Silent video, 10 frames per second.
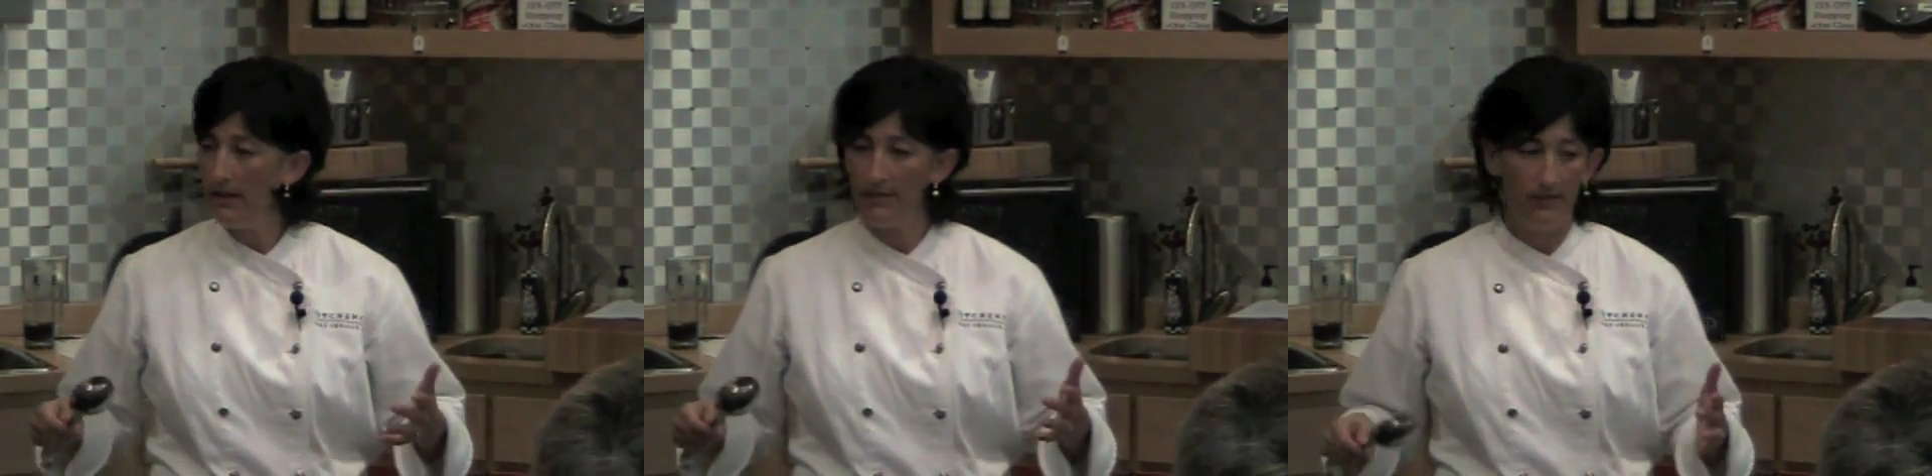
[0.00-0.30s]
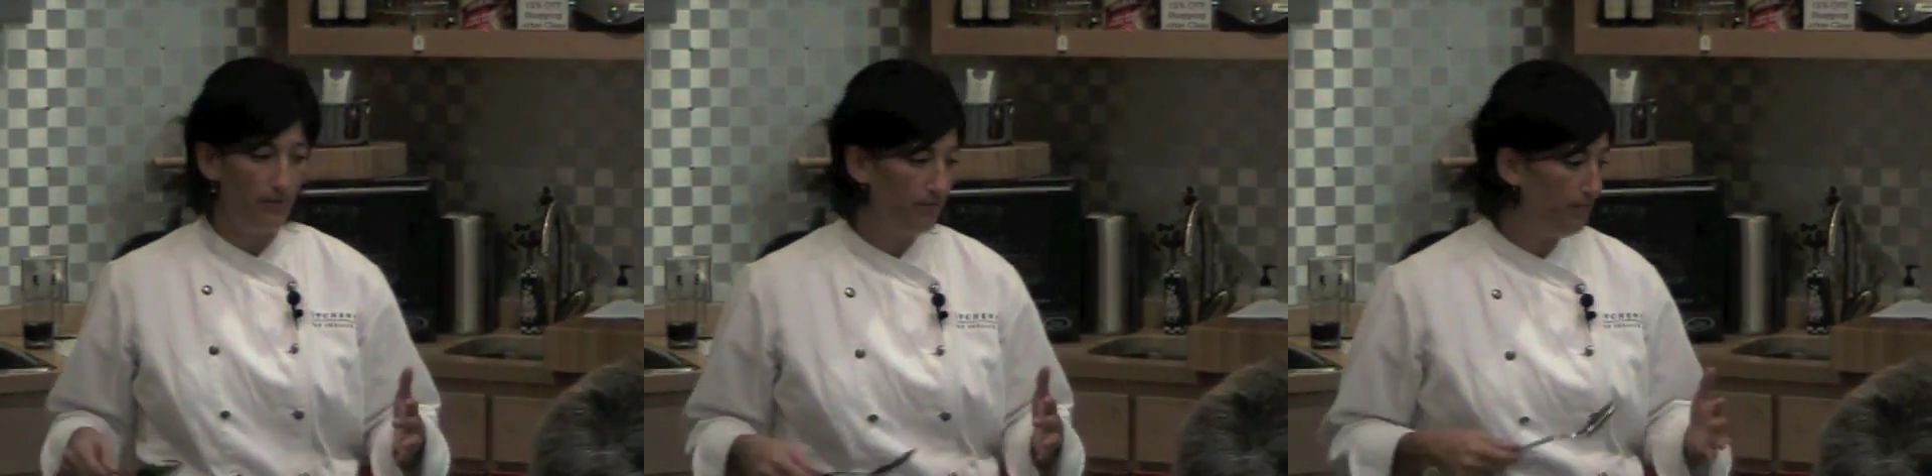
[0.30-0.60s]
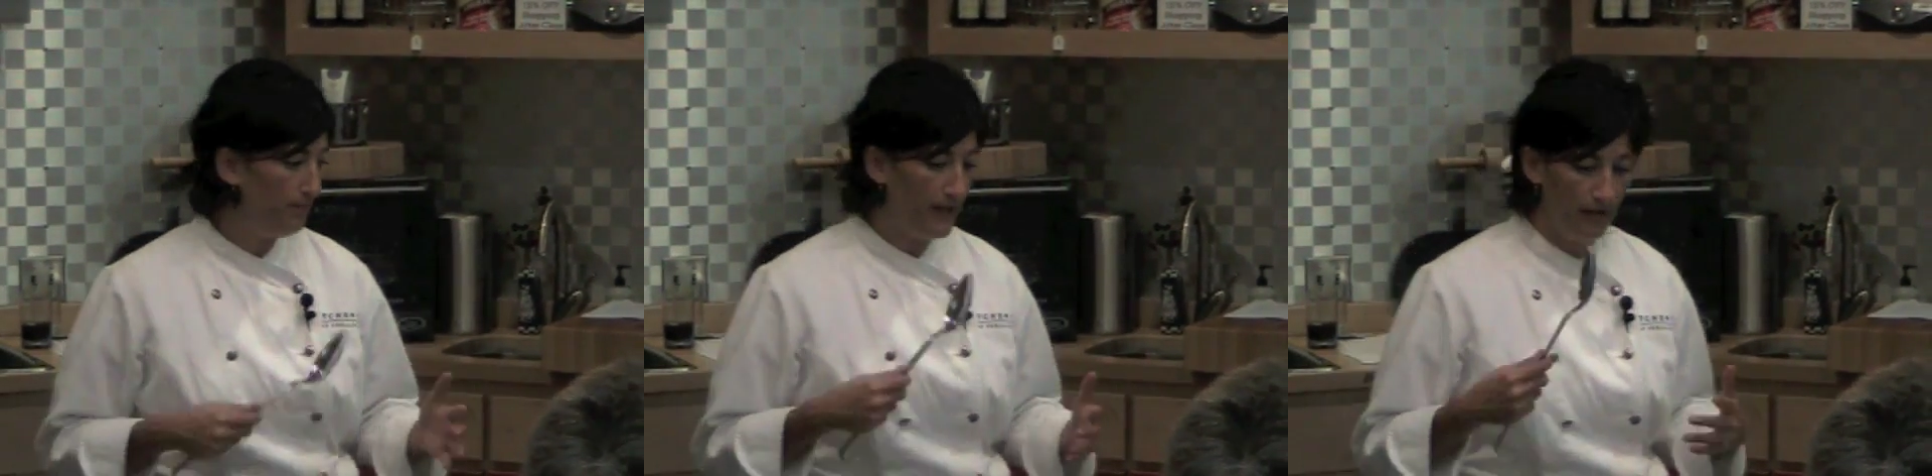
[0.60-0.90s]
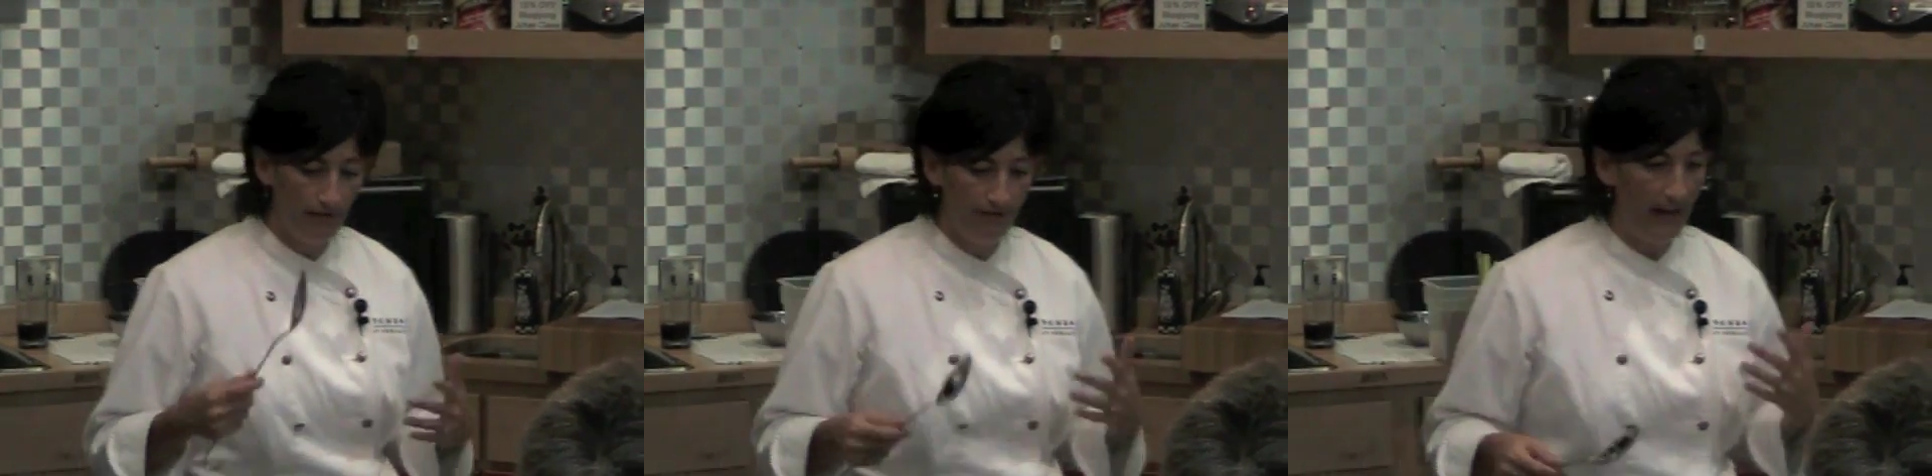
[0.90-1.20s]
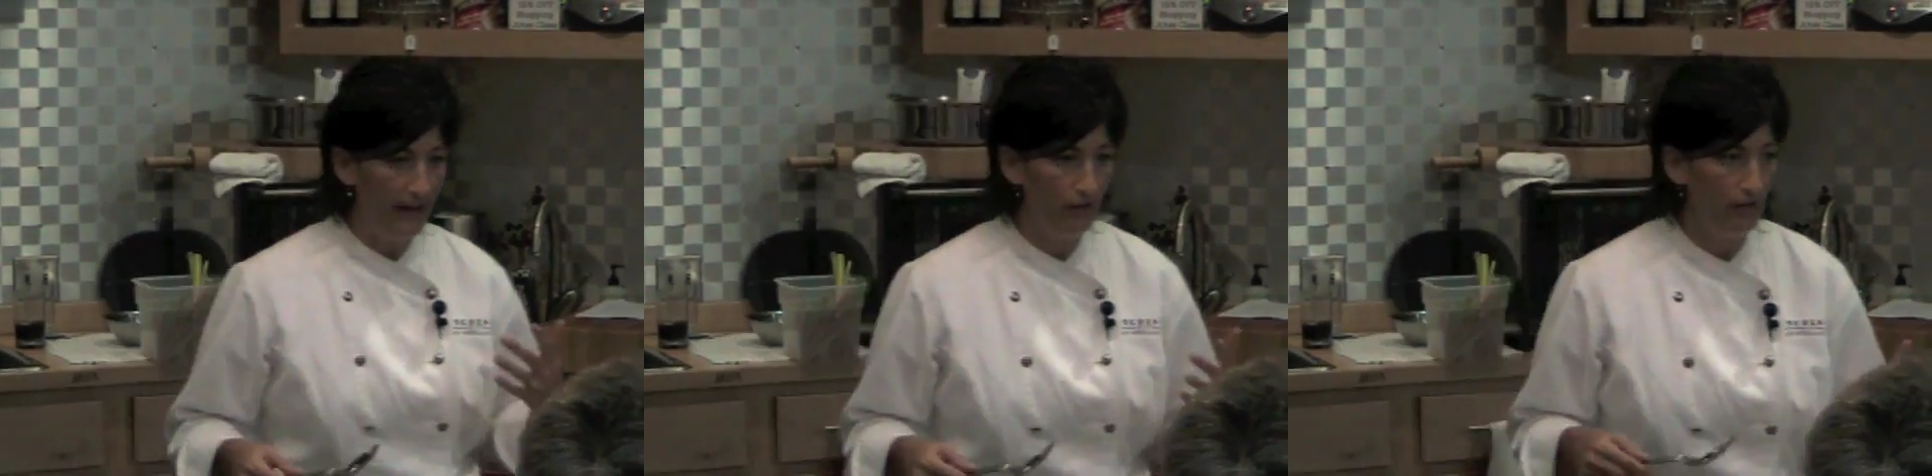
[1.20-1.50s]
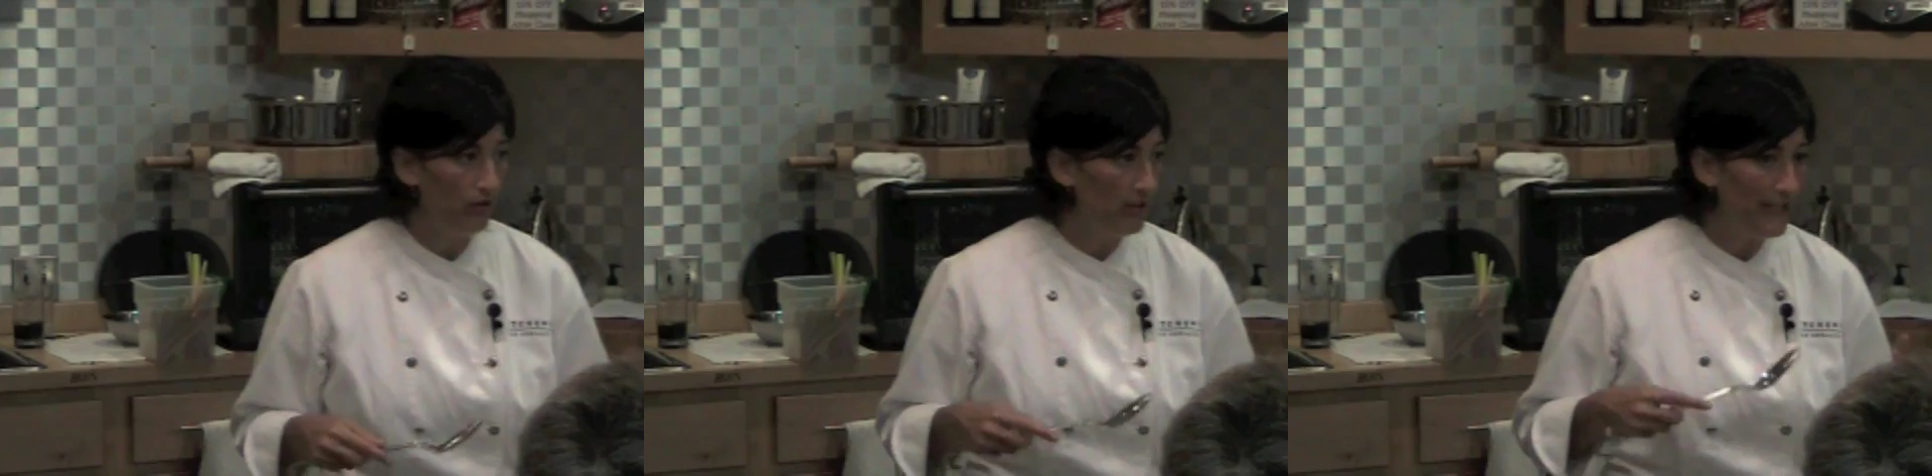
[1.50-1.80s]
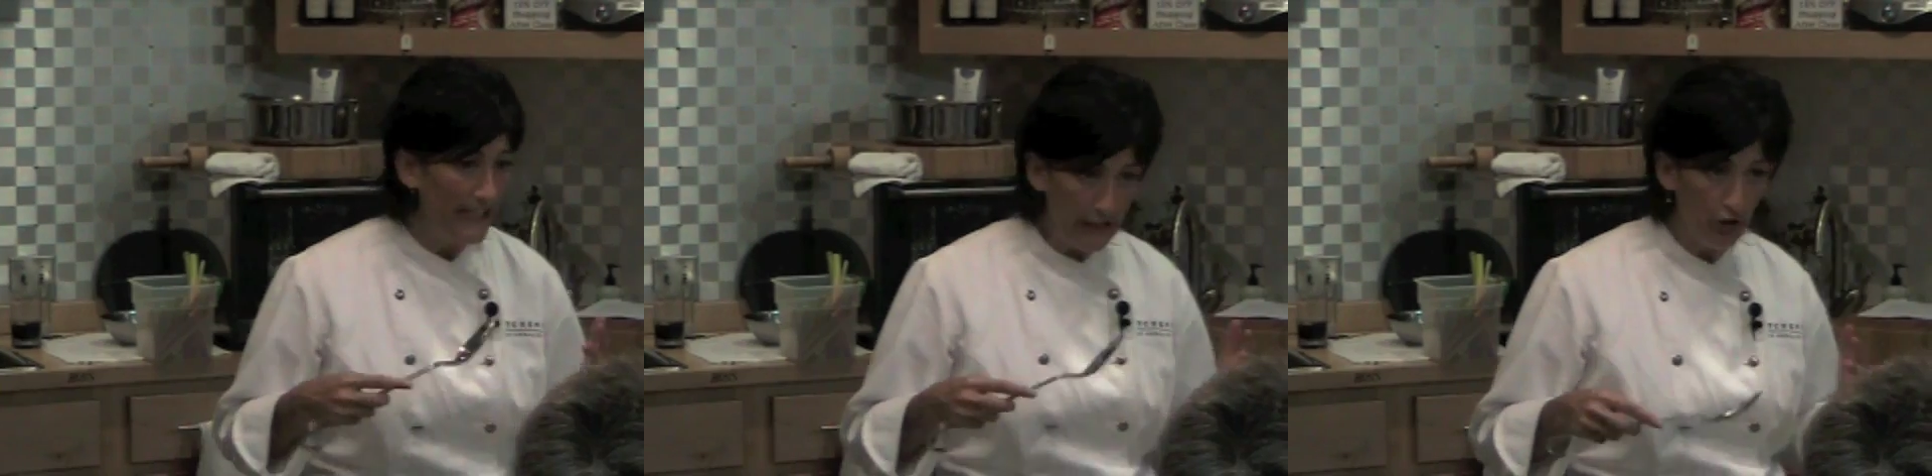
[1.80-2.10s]
It's the better, finer,
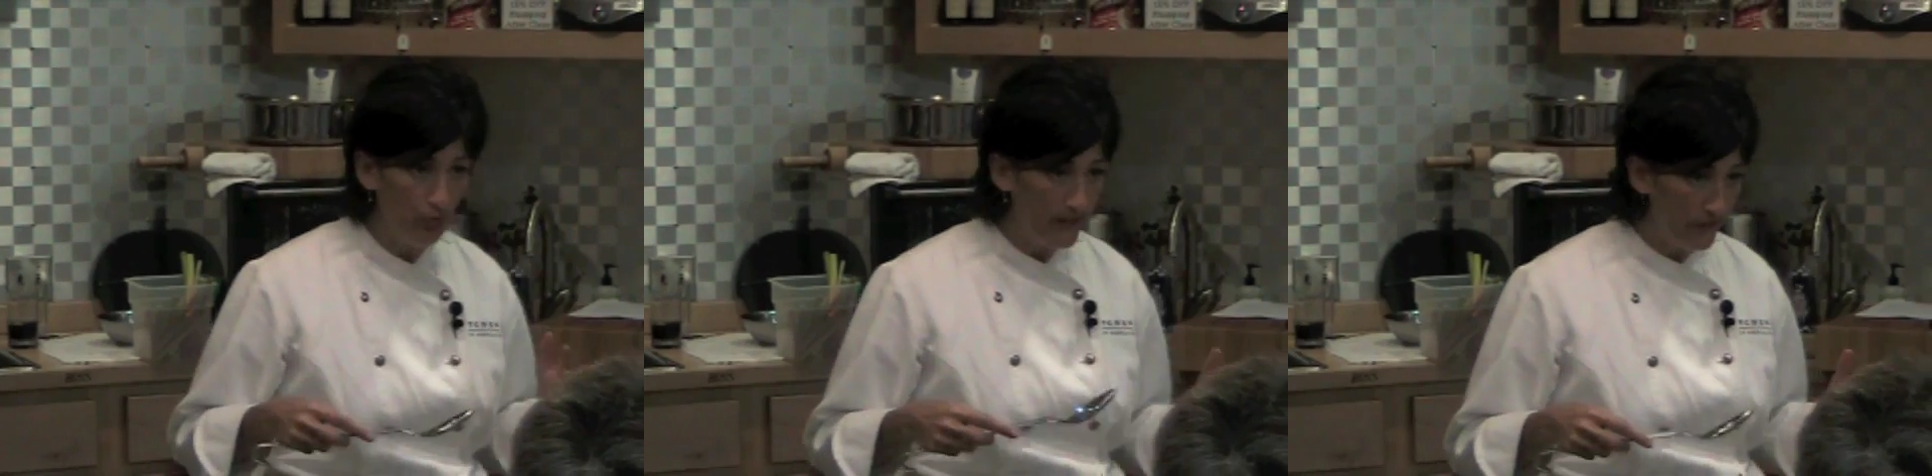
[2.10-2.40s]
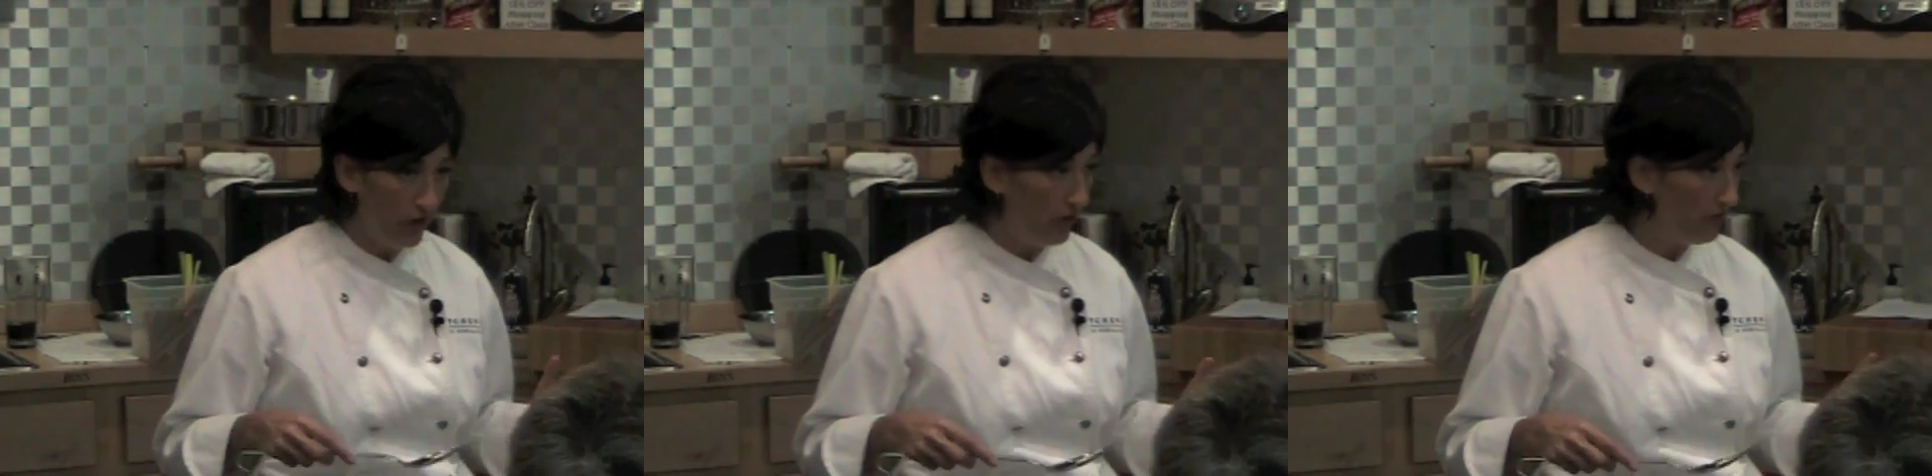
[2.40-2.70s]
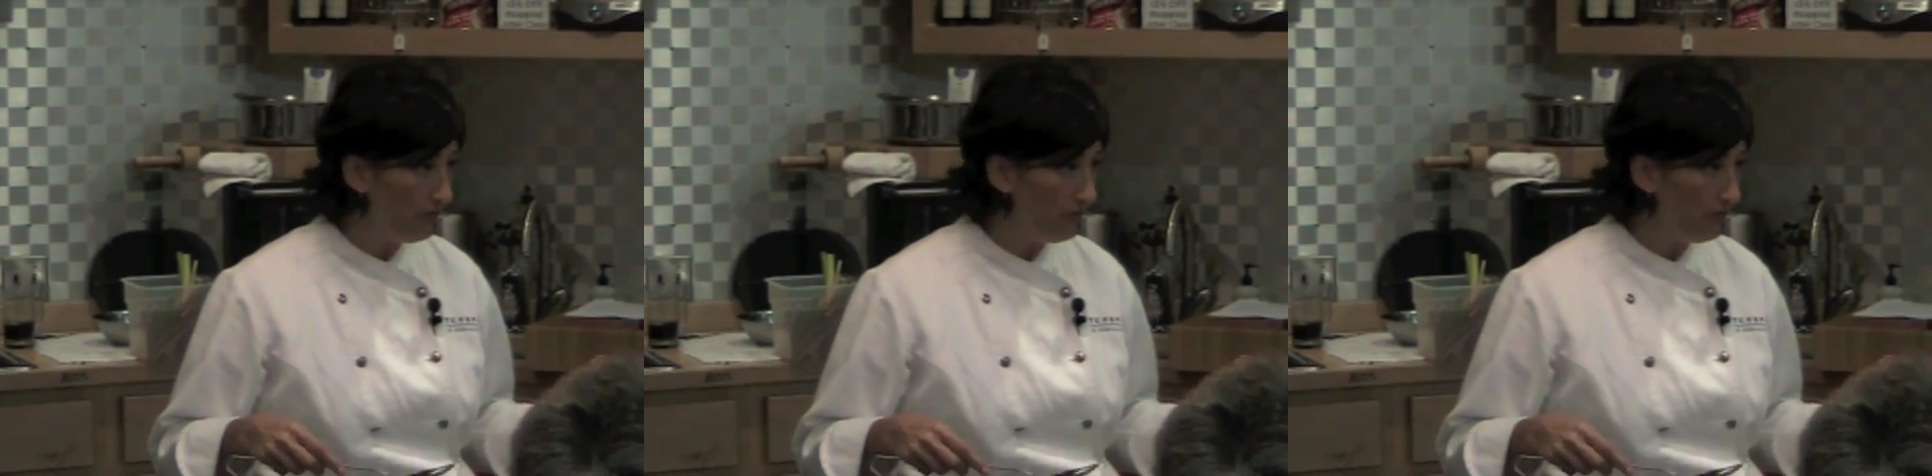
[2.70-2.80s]
cleaner result